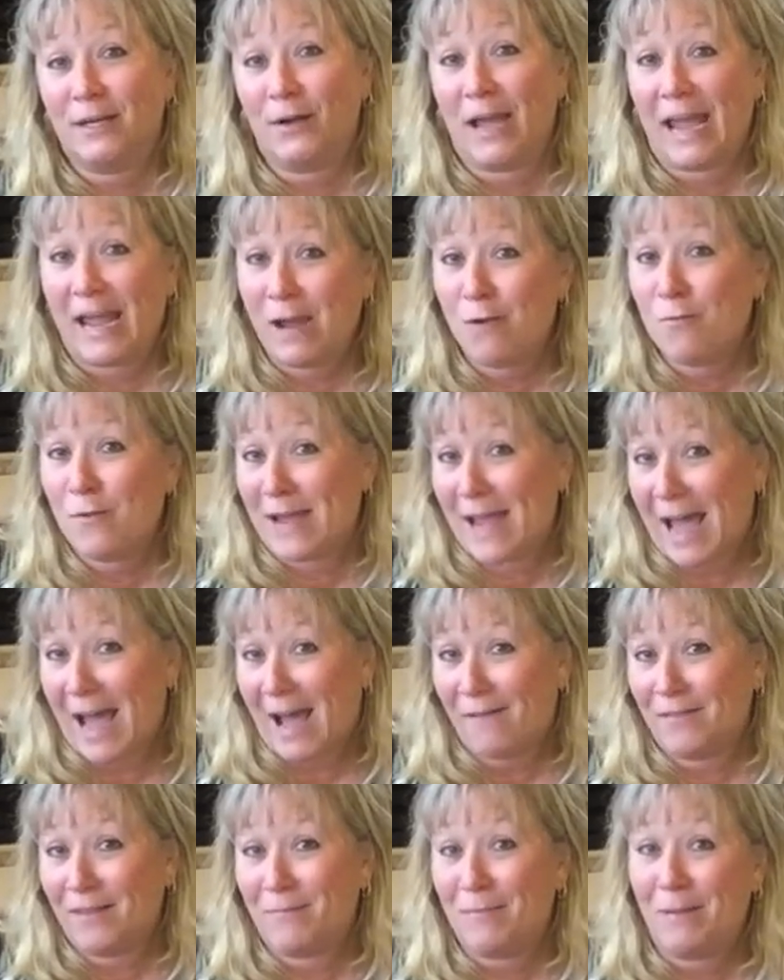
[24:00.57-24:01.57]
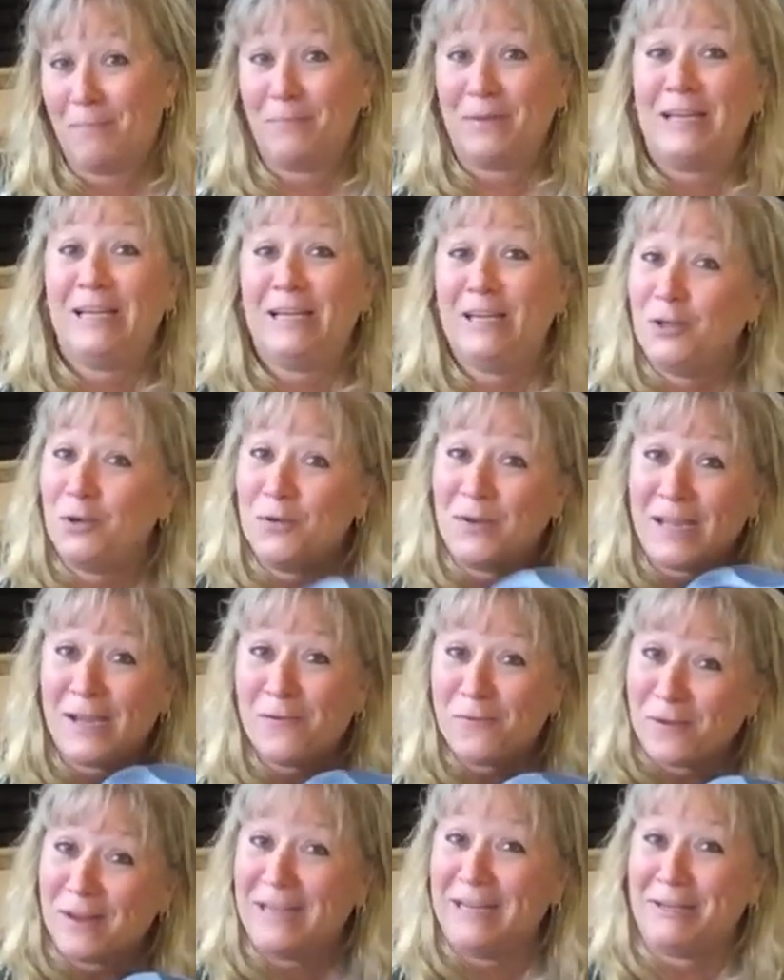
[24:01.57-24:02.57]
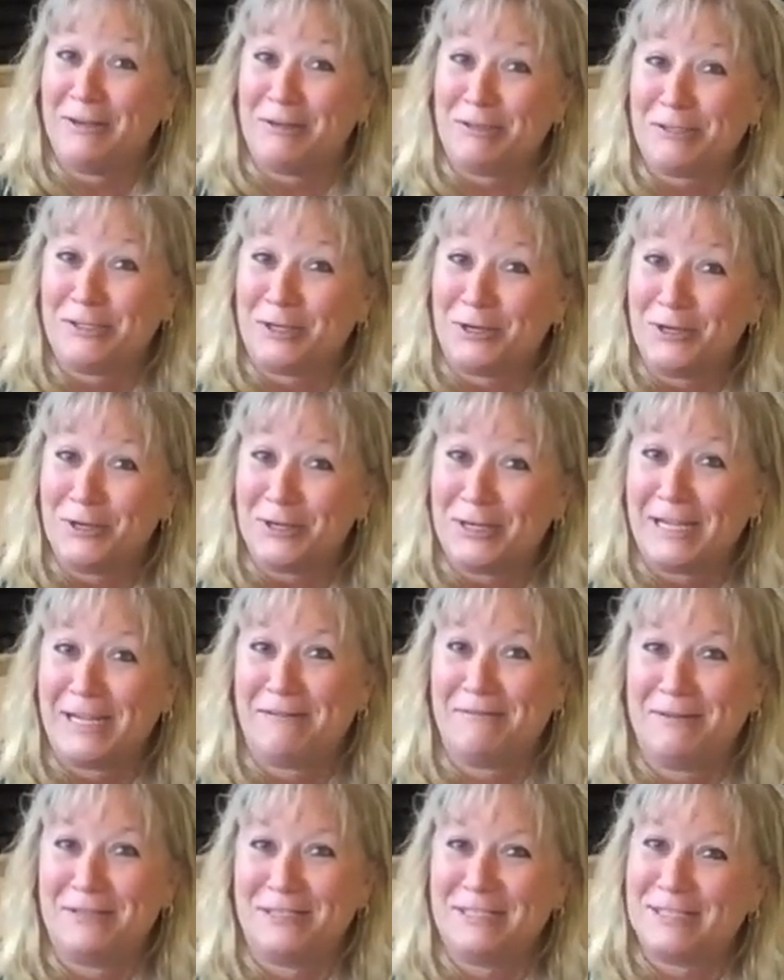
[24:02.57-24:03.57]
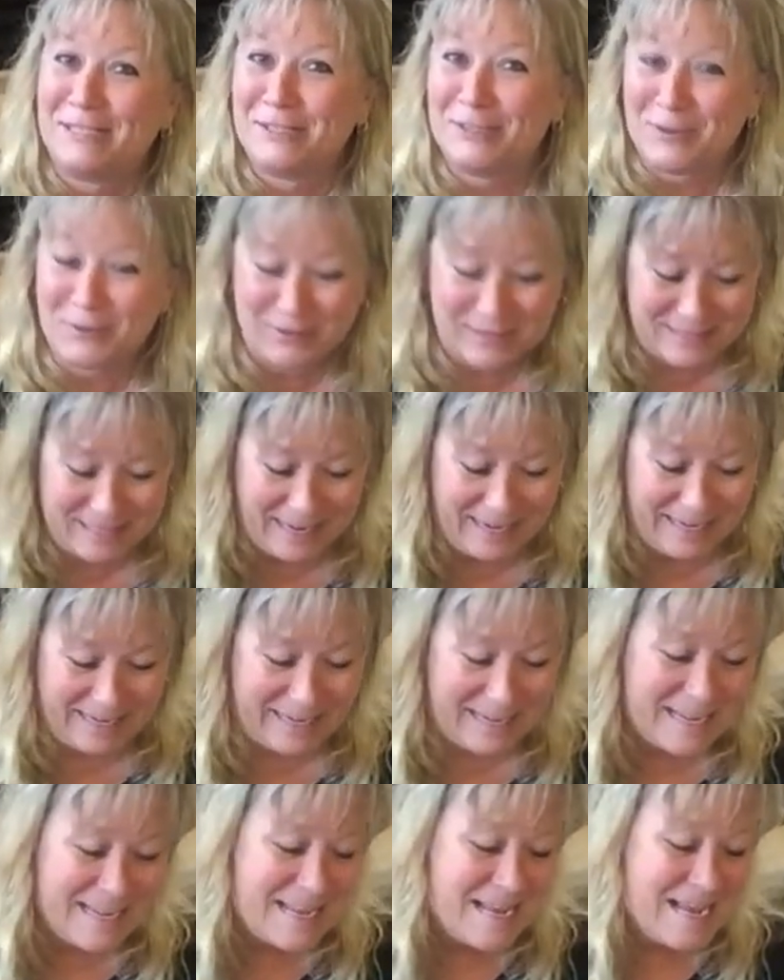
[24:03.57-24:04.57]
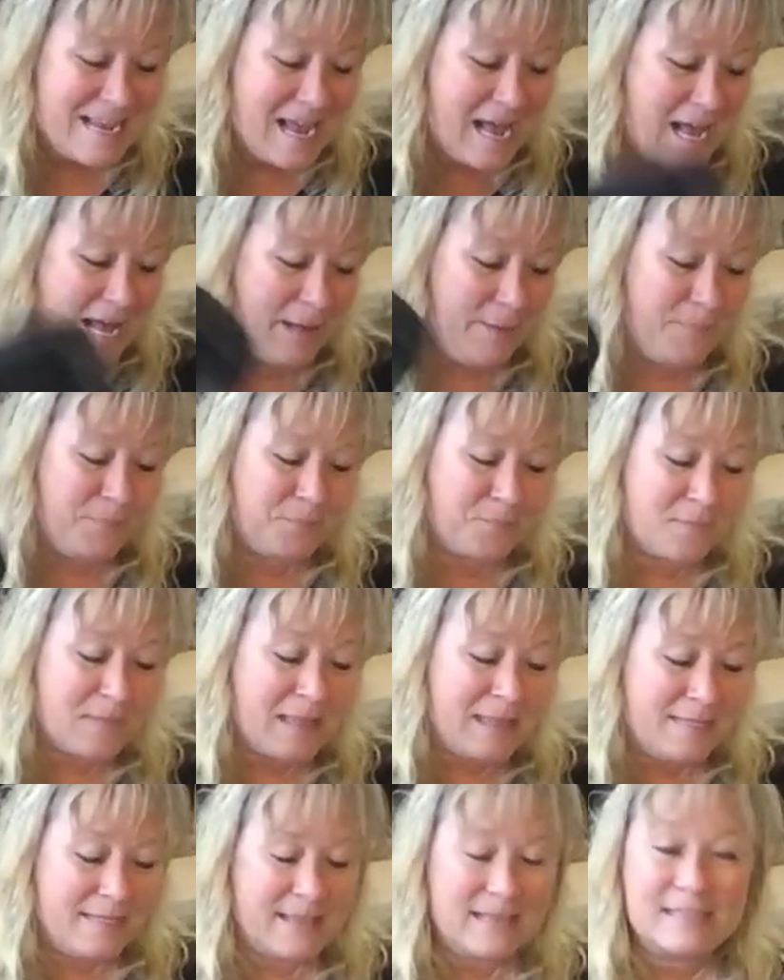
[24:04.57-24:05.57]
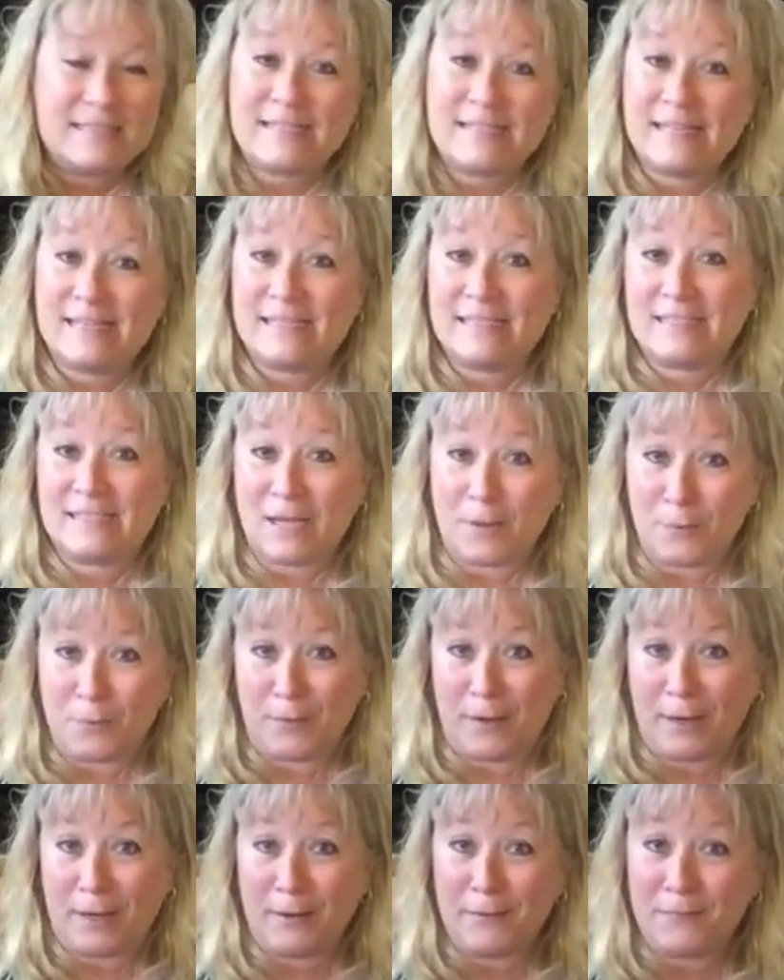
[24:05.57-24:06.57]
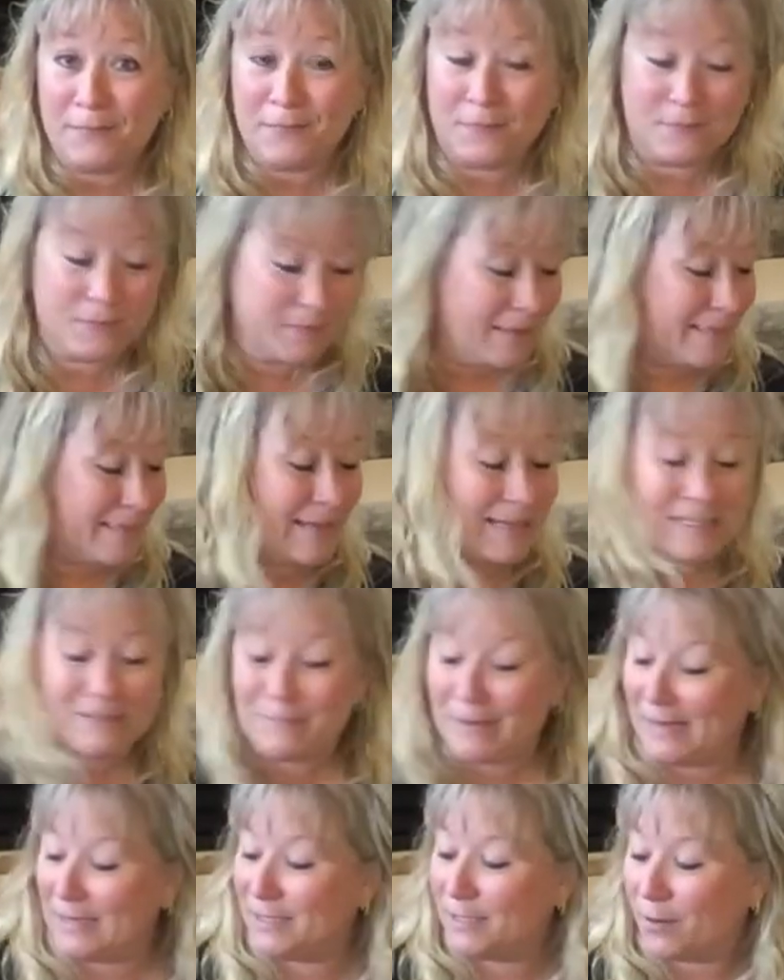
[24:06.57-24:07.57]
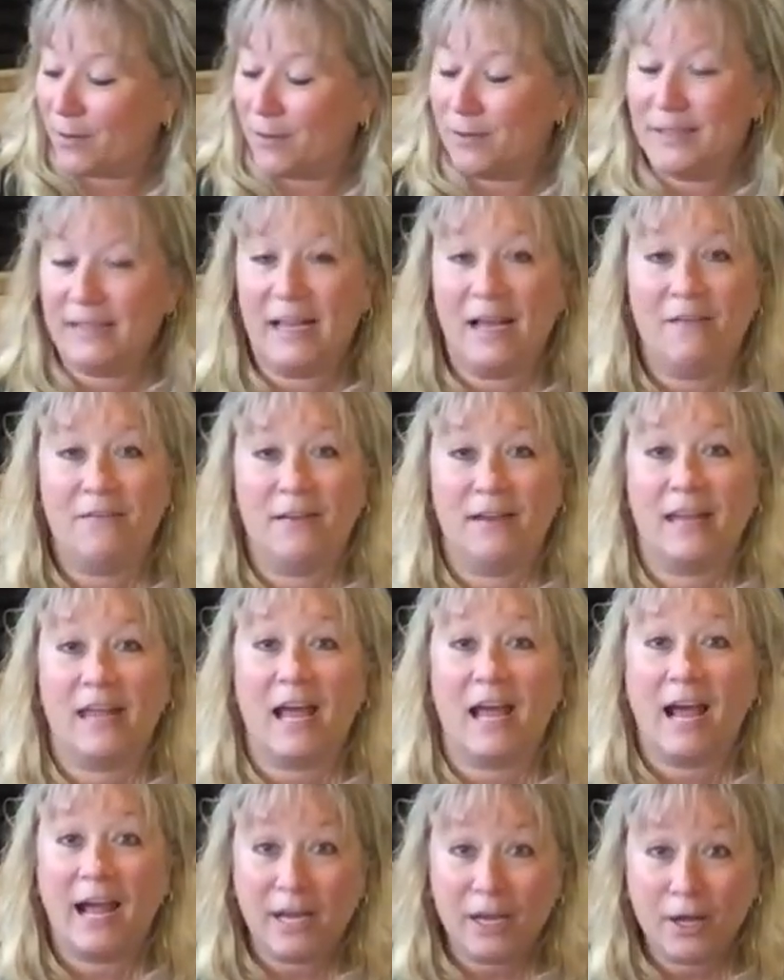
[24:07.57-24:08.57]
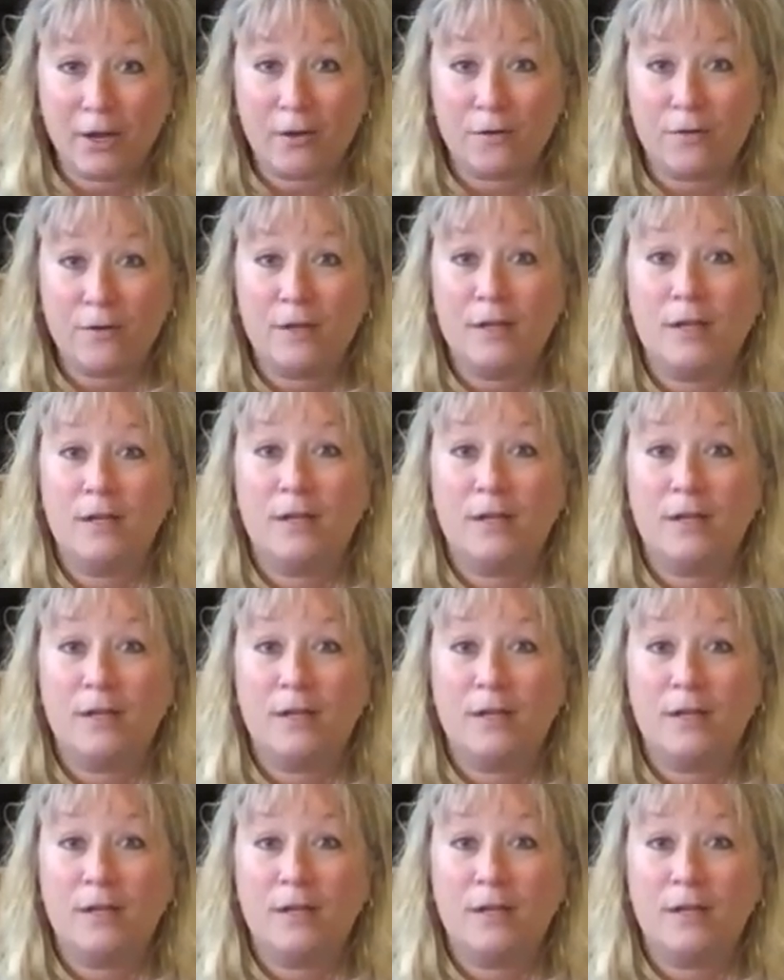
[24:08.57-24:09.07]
that A, we have them, and B, you get one in your starter kit, which is so exciting. Um, this is Tupperware that is made to go in the oven. I know